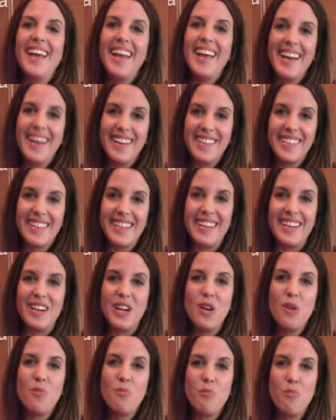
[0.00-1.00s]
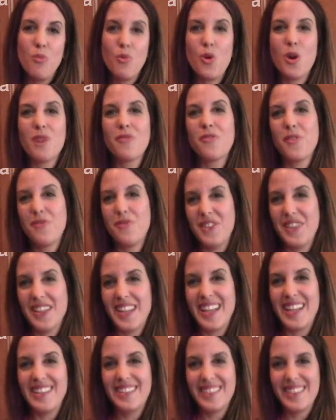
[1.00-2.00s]
healthier, more
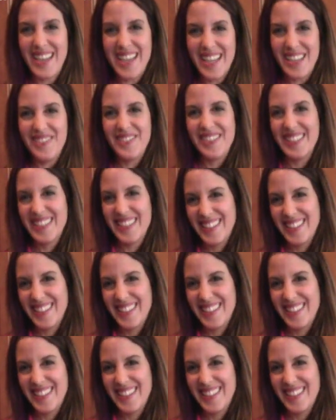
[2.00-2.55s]
fulfilling life.